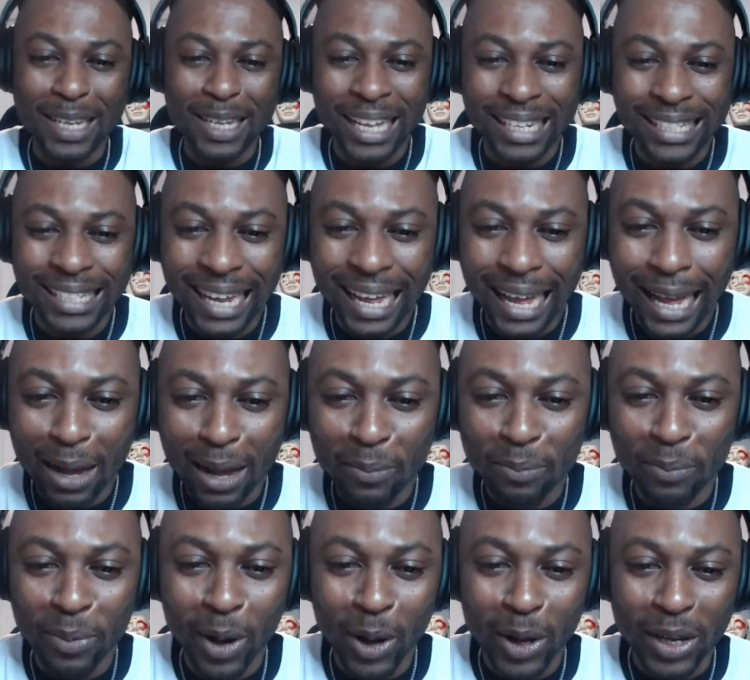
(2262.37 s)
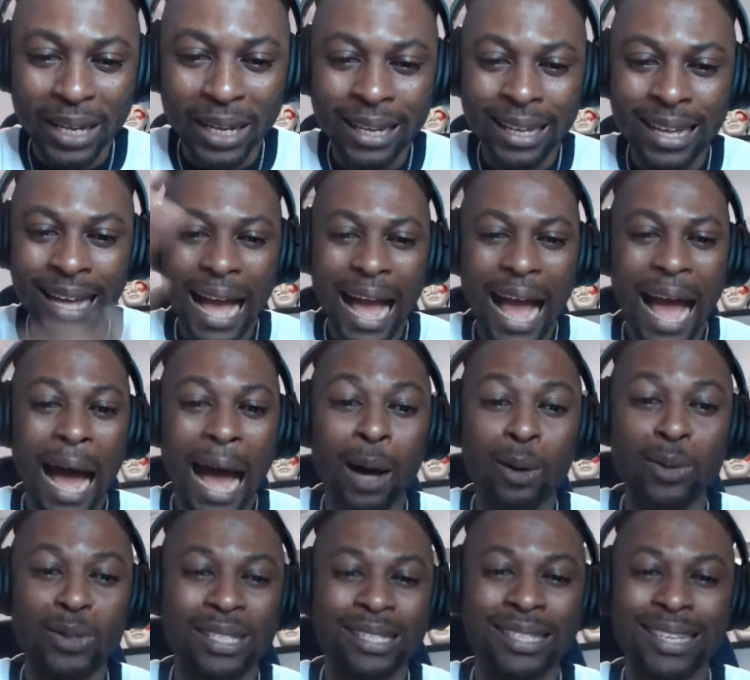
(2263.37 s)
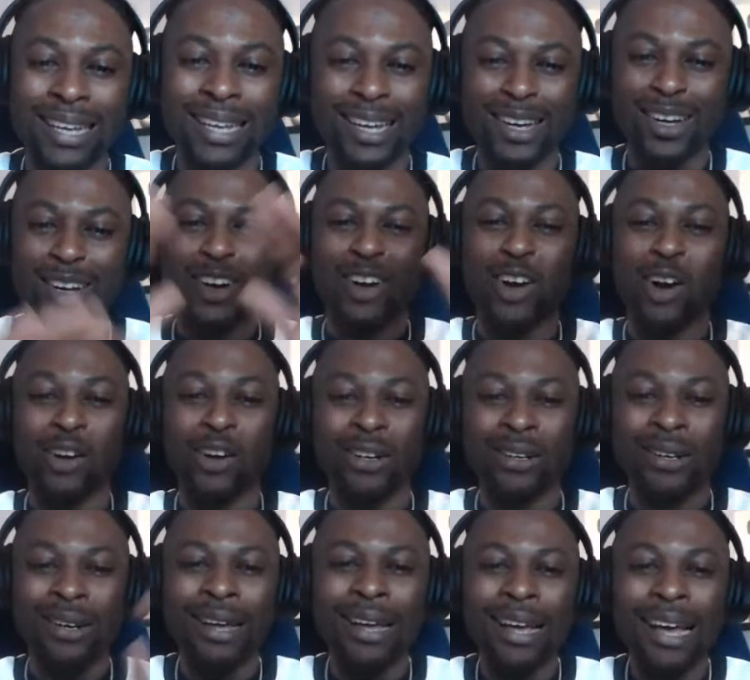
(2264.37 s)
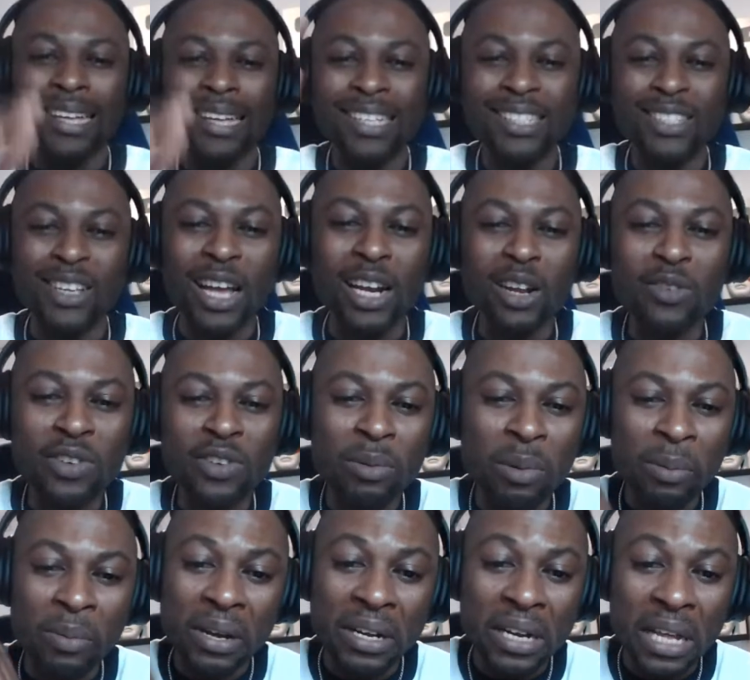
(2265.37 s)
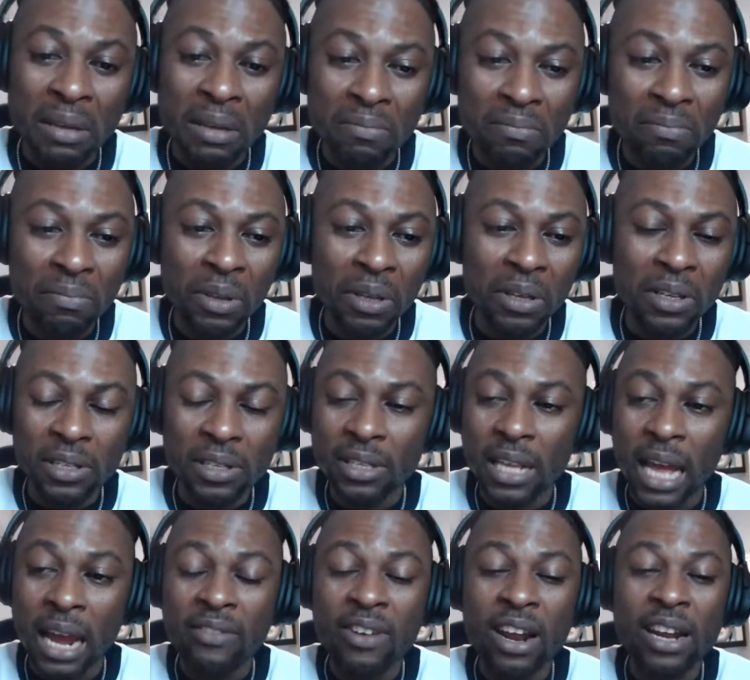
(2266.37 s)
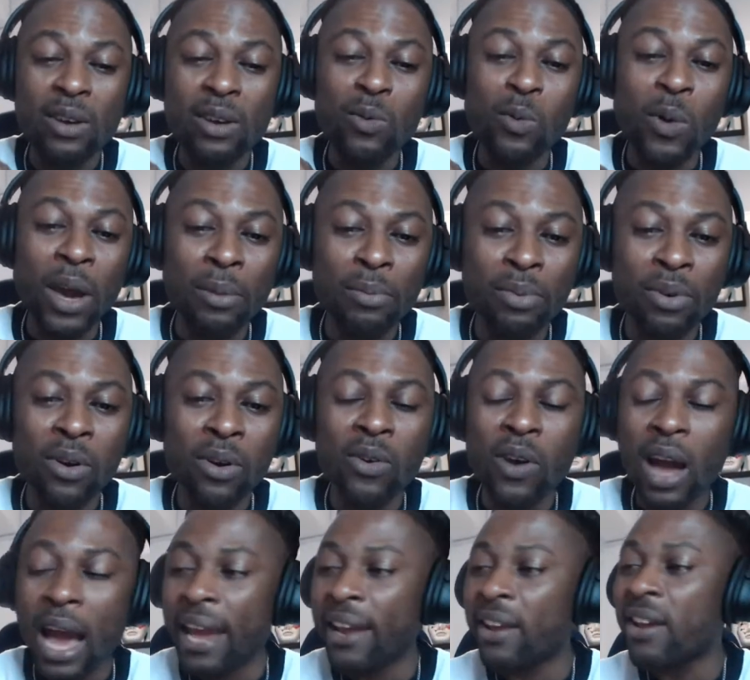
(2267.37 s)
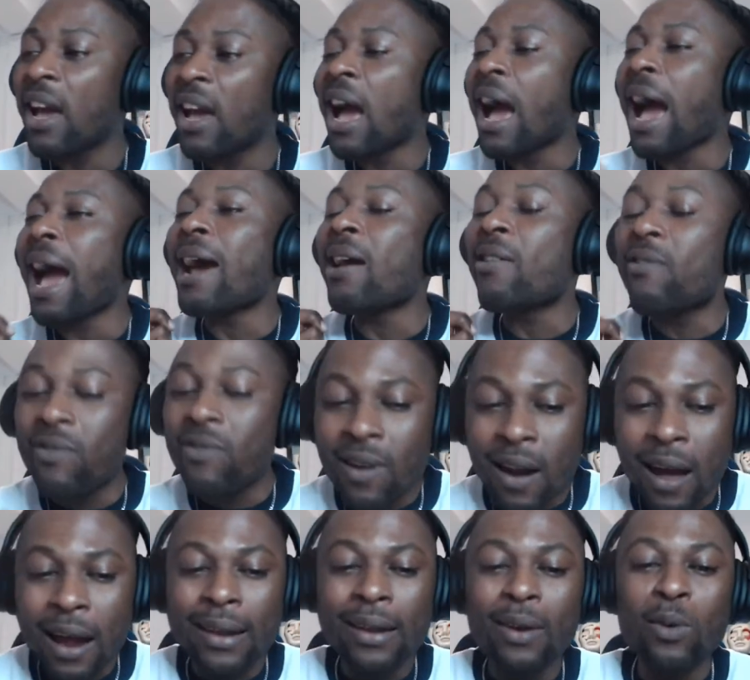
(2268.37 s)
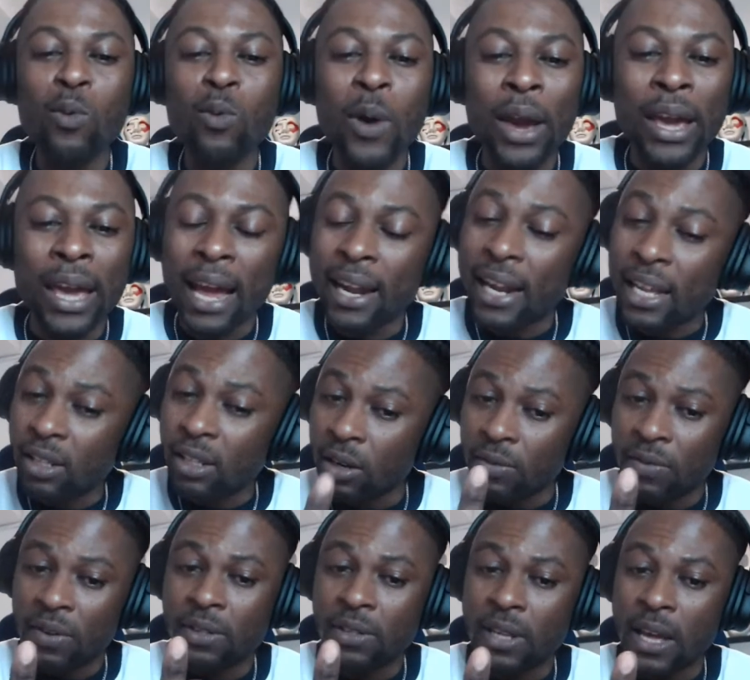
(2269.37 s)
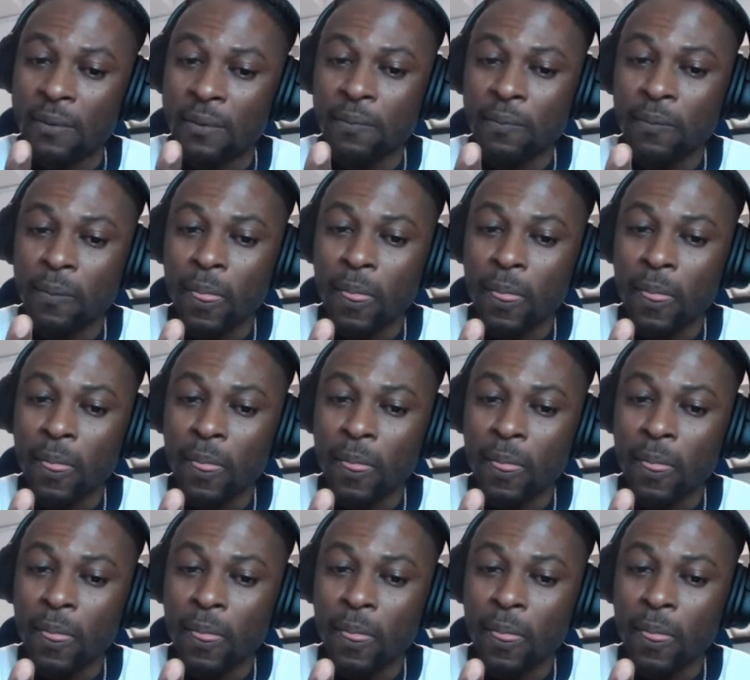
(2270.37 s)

and block out, gone. So I don't even remember her name because I ran away, bro. I ran away, and that's not the first time.